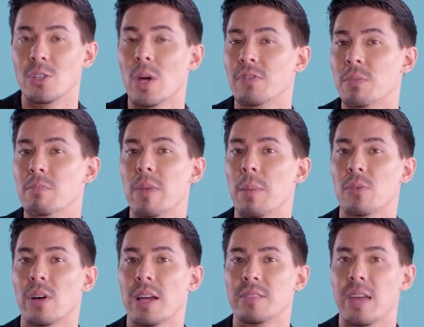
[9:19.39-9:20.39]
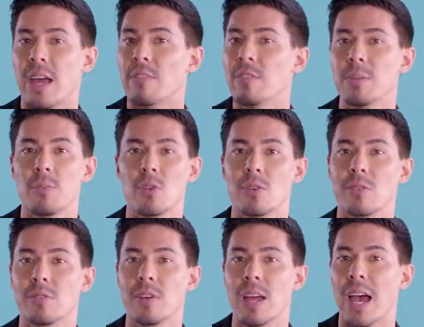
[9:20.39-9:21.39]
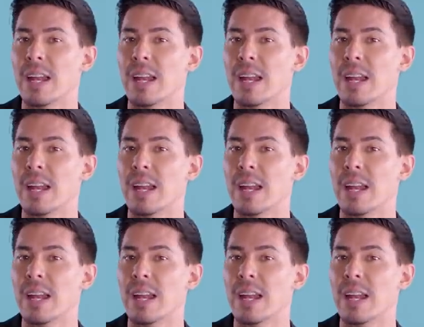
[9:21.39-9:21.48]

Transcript: you have to memorize every move,